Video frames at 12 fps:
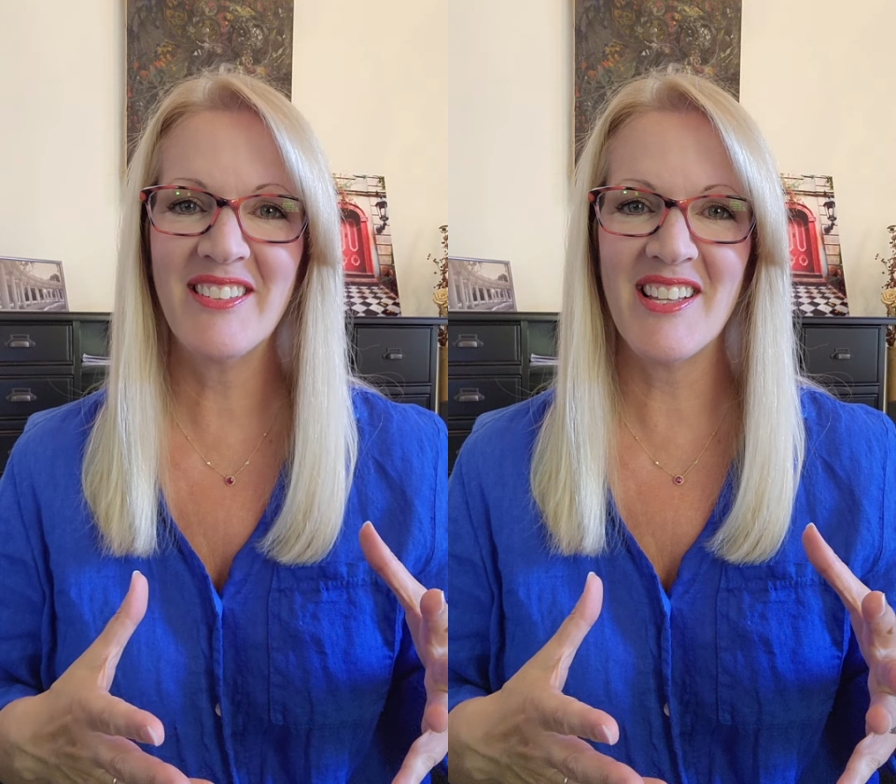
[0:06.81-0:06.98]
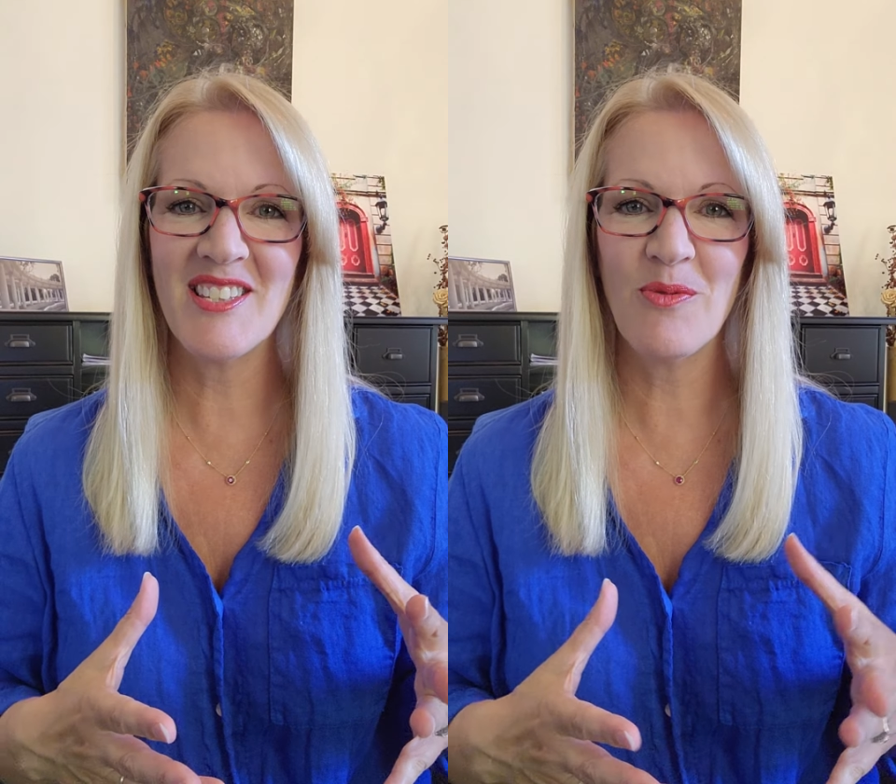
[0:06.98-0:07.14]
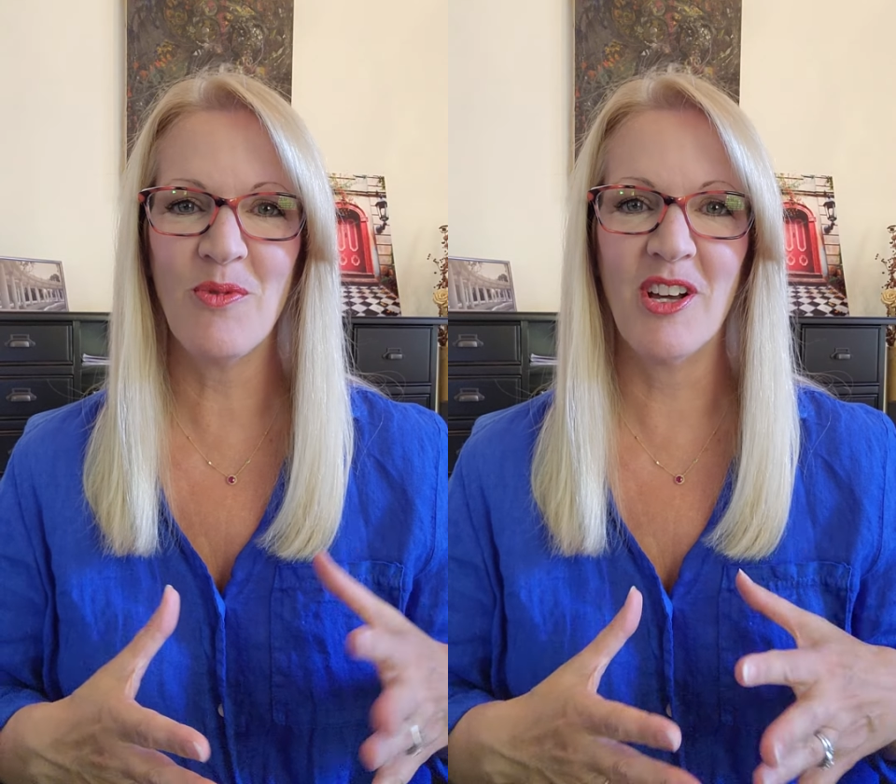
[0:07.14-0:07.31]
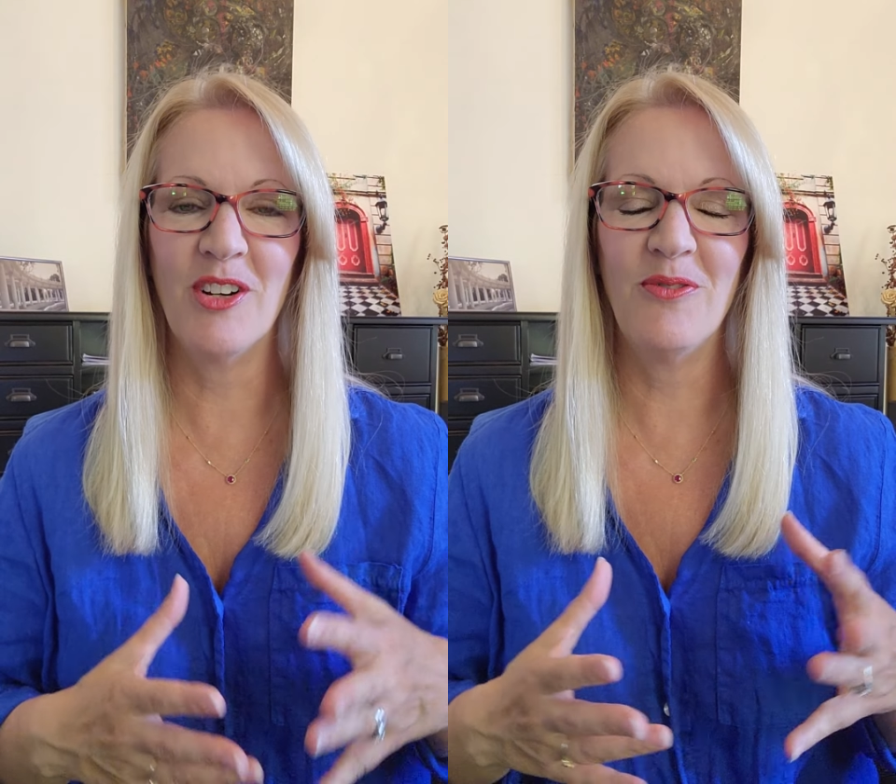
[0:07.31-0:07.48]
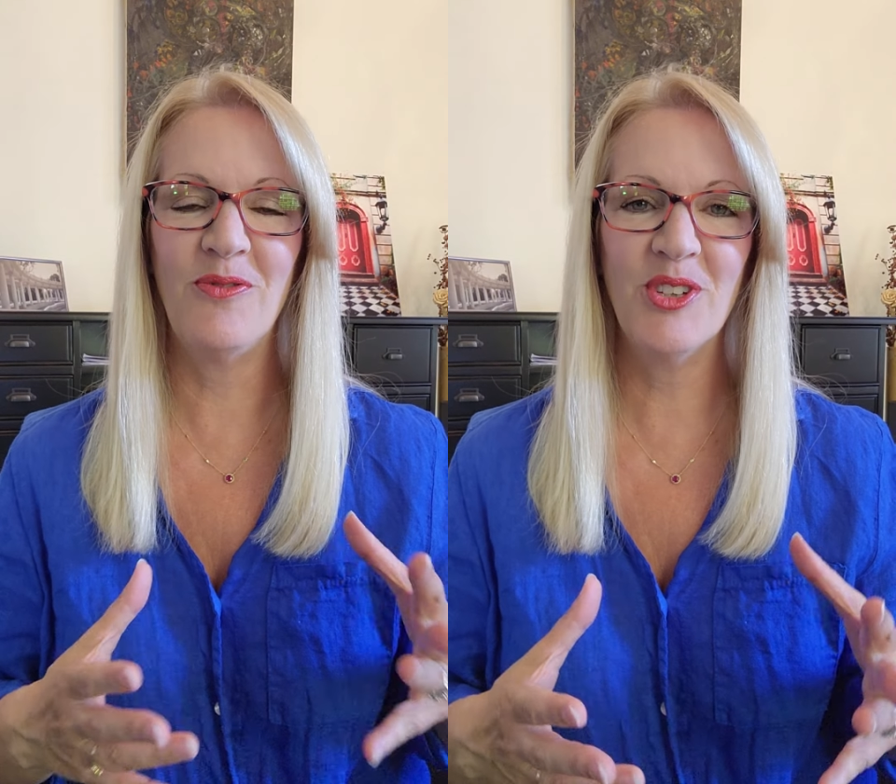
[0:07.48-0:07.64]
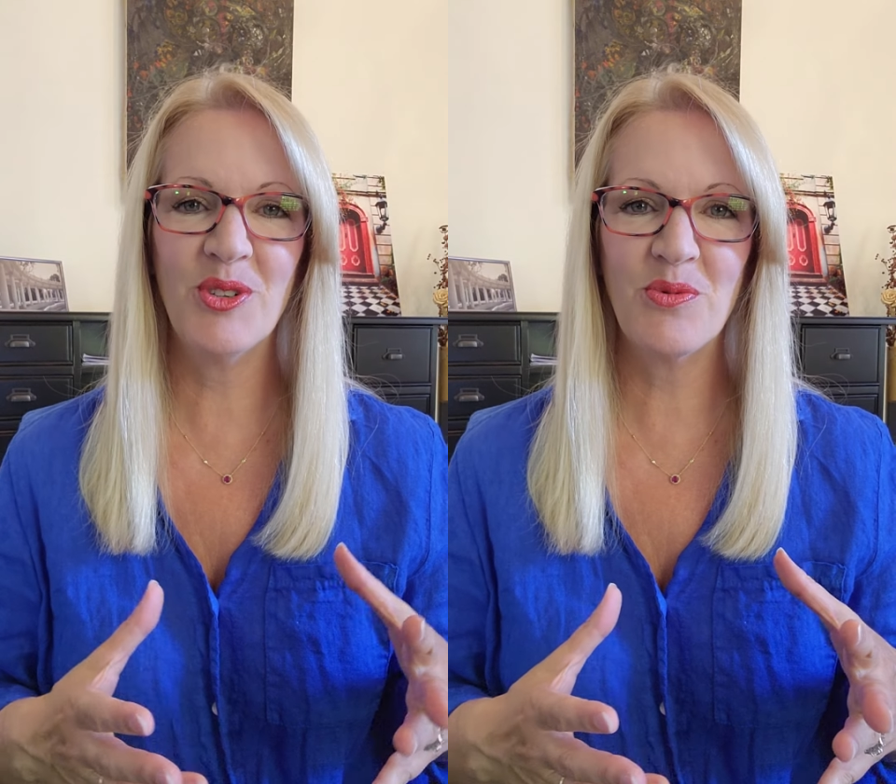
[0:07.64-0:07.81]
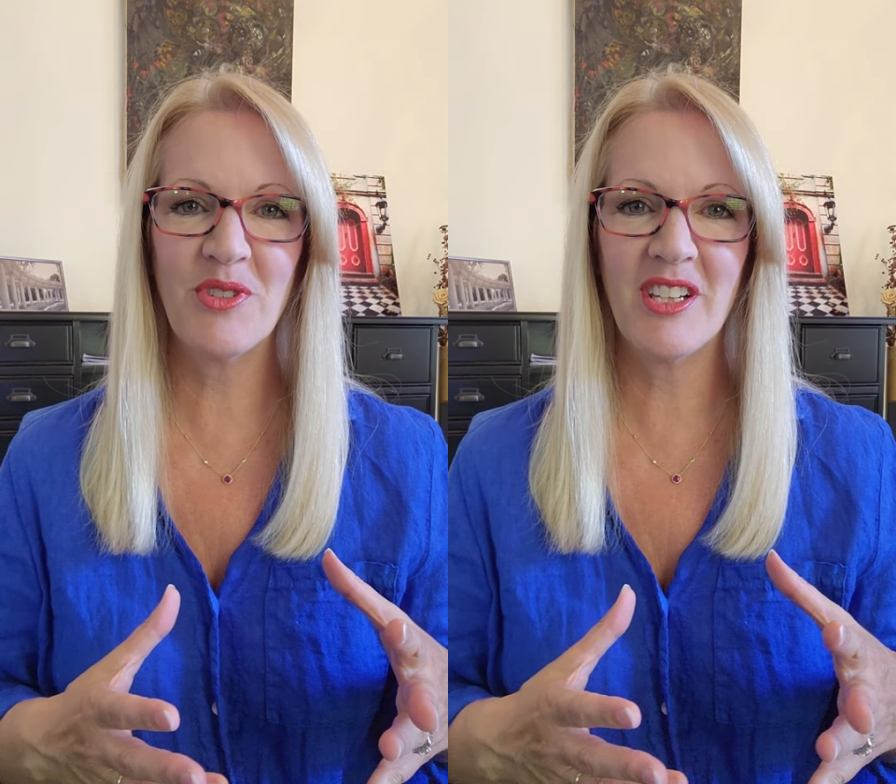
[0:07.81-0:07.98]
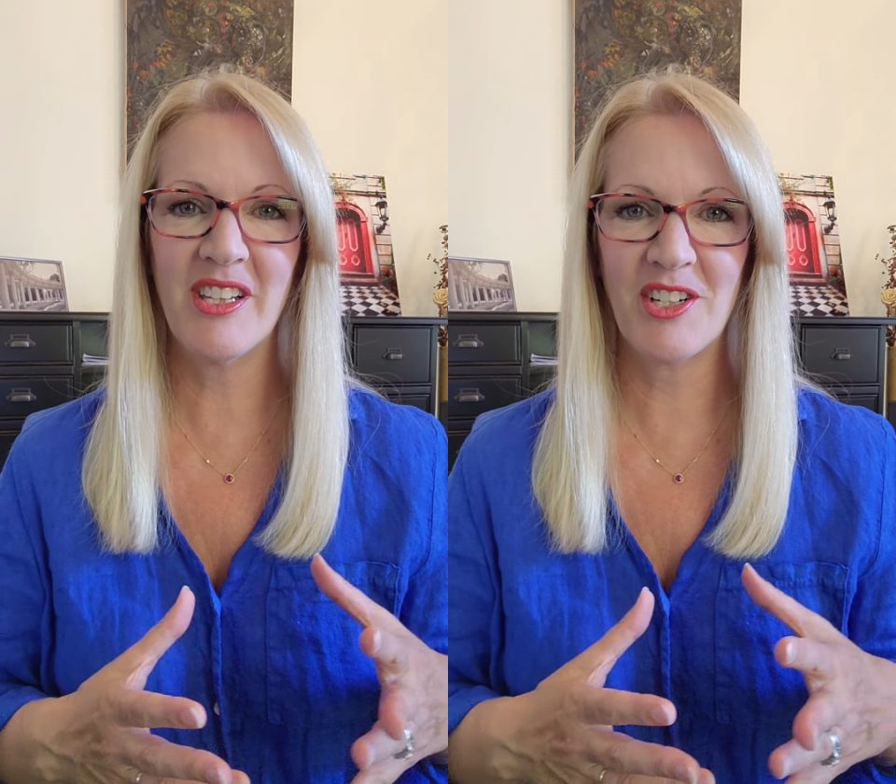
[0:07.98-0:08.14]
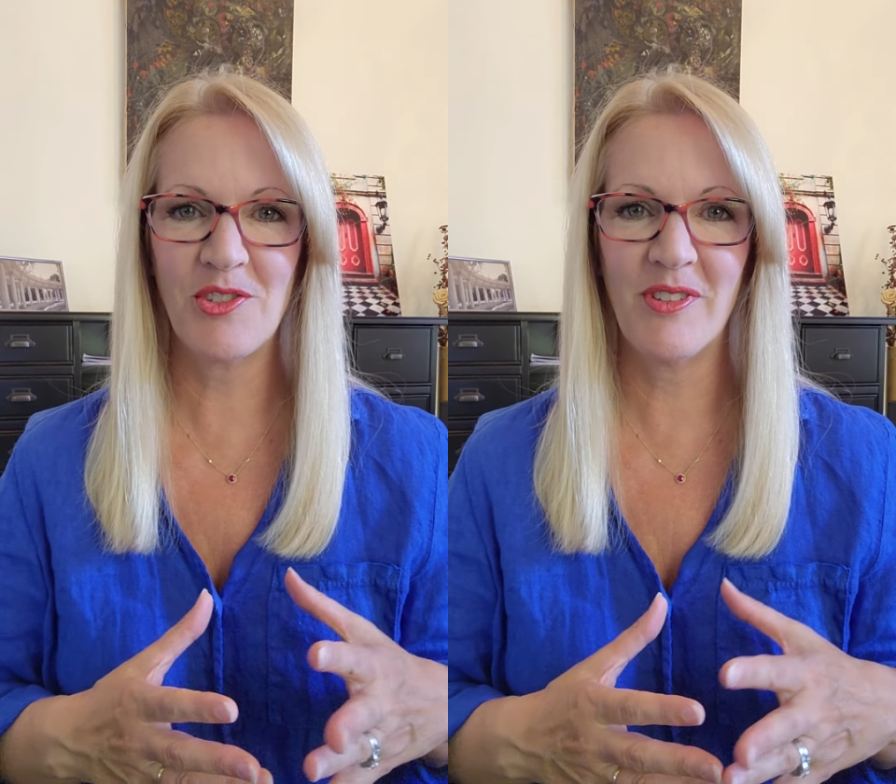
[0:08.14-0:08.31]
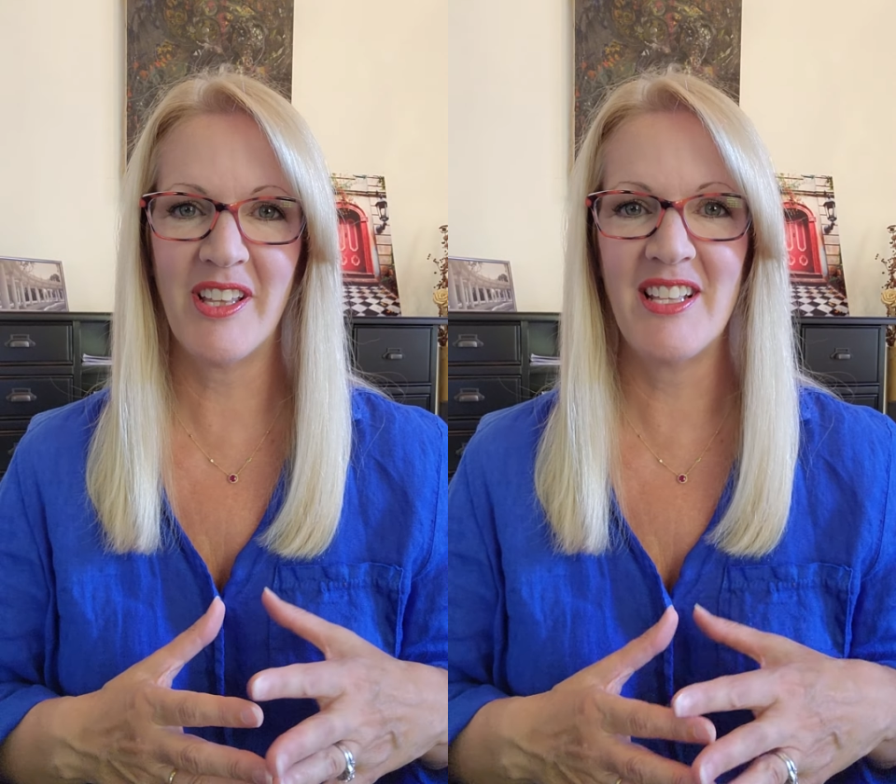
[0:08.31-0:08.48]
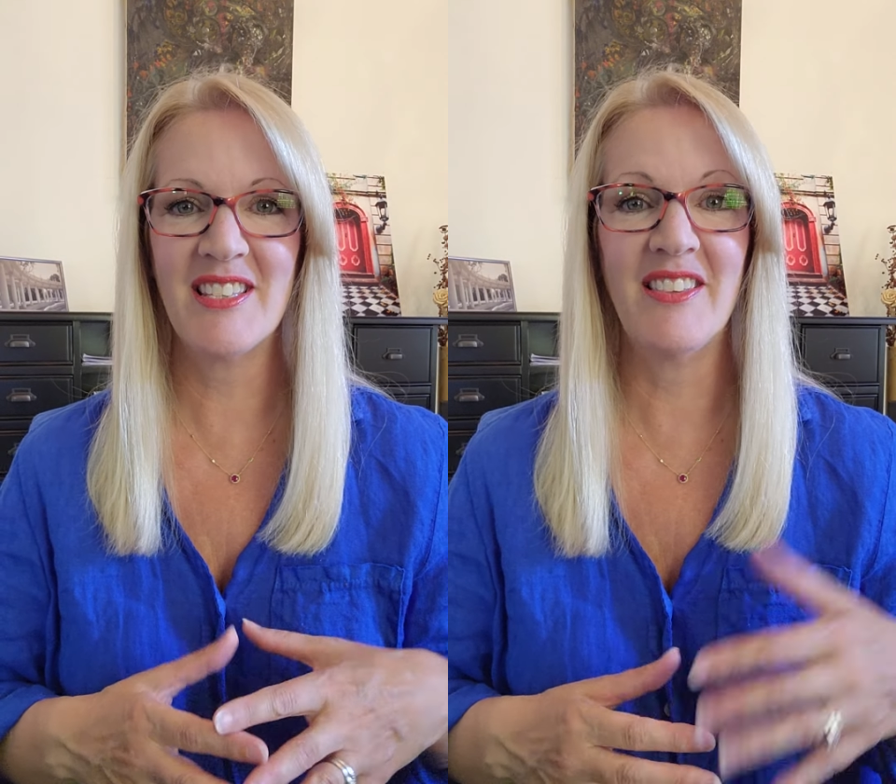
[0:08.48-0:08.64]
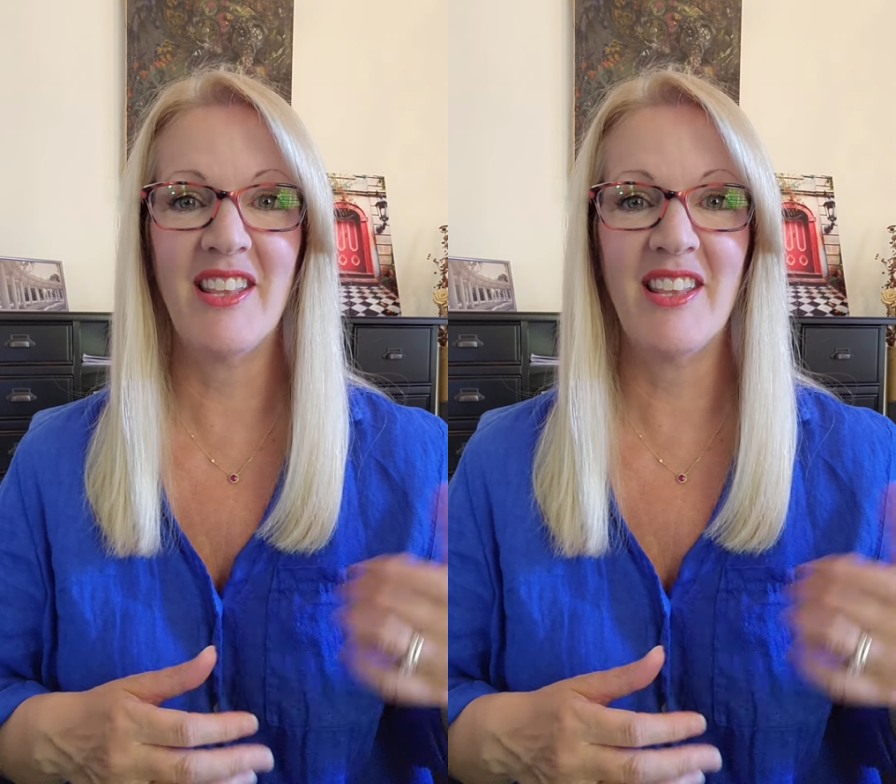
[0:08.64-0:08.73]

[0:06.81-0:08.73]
glass of water filled with electrolytes,